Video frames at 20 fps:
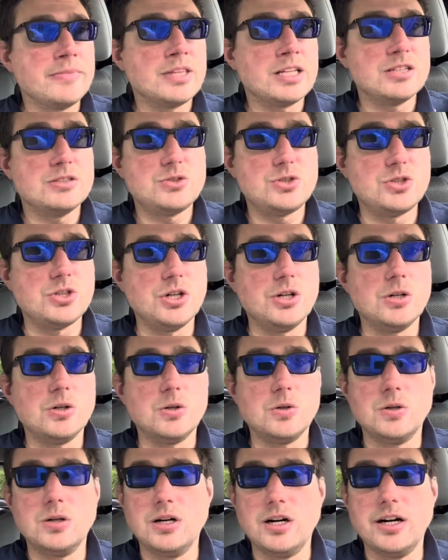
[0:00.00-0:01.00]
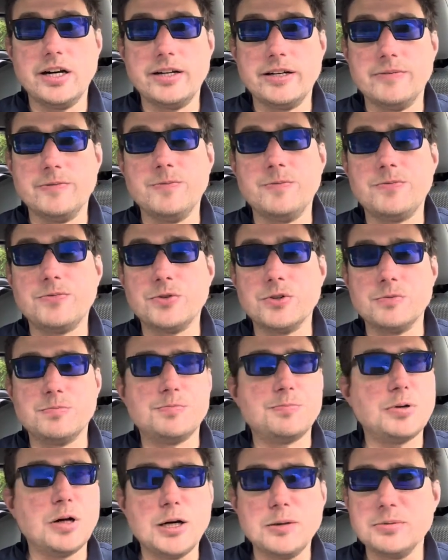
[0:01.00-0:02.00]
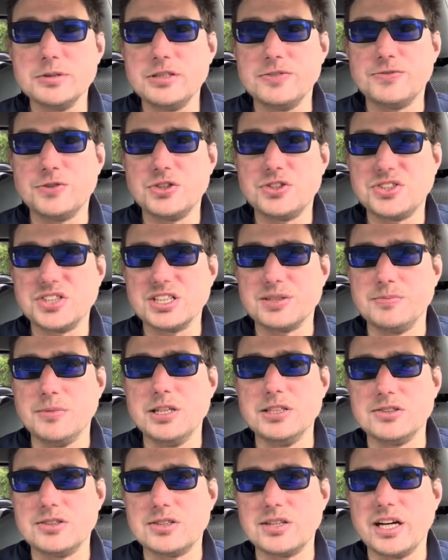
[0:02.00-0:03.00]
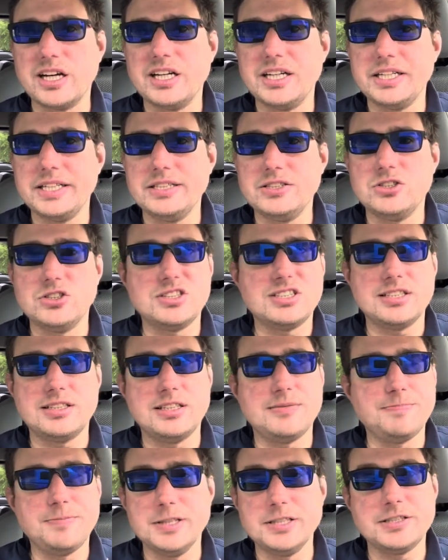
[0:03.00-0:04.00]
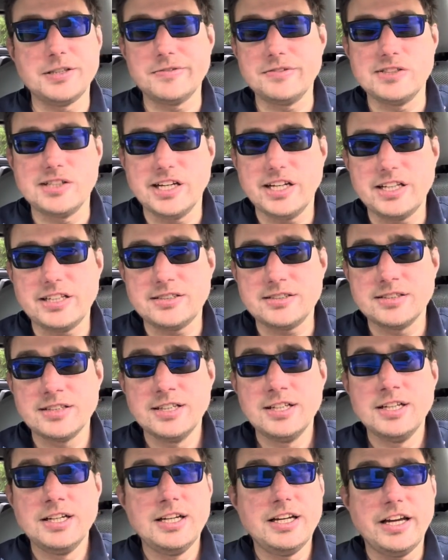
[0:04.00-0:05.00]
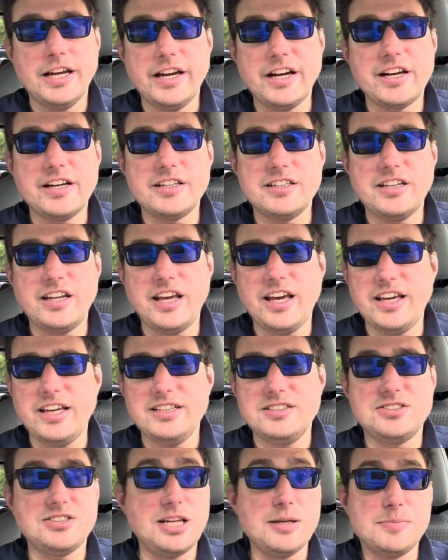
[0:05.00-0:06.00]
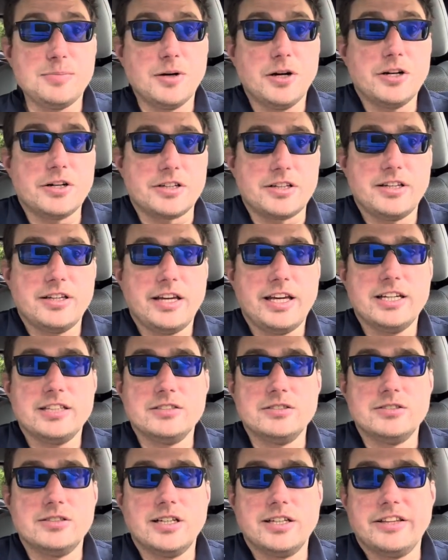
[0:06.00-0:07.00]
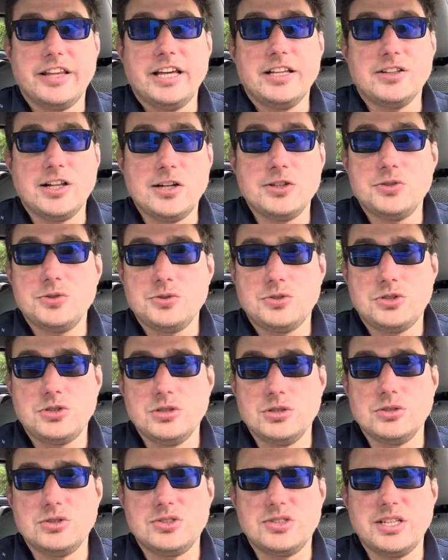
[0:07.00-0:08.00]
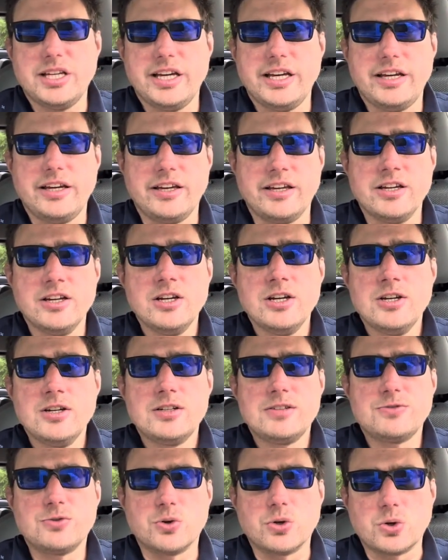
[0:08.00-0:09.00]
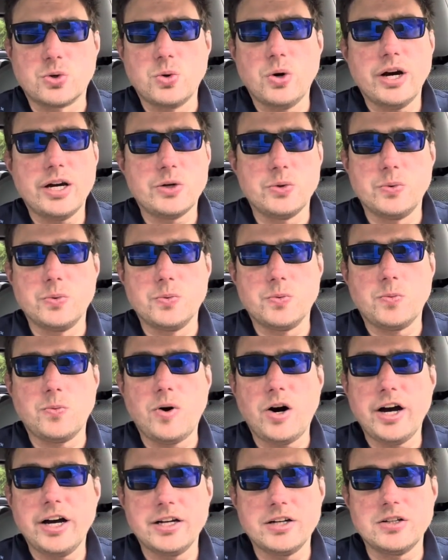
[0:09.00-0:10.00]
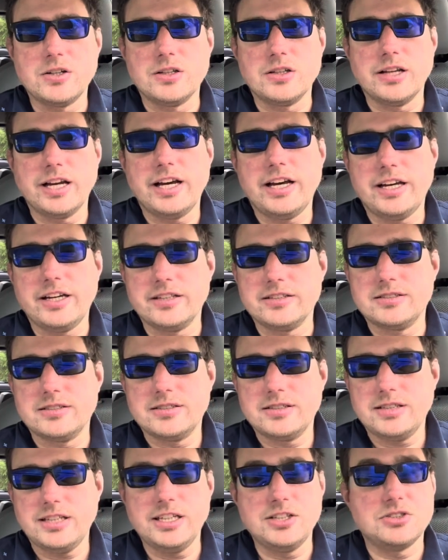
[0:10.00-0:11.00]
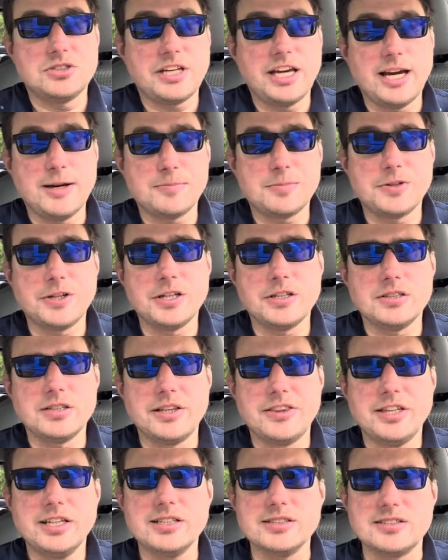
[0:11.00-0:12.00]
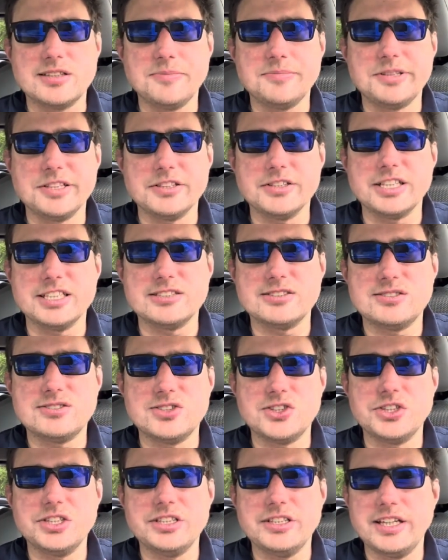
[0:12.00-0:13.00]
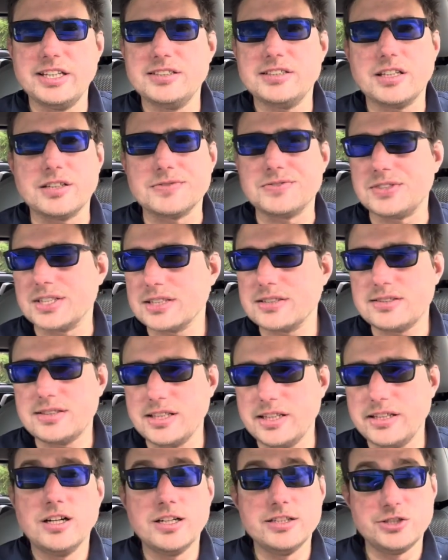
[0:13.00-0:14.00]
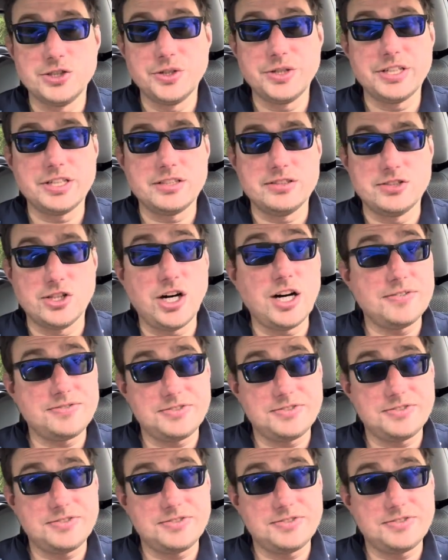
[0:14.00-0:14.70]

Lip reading: So for probably the first 6 months, I just spent every night at a state park, and they allow you to stay for quite a while at each campground. I think it's something like 30 days out of 60 during the off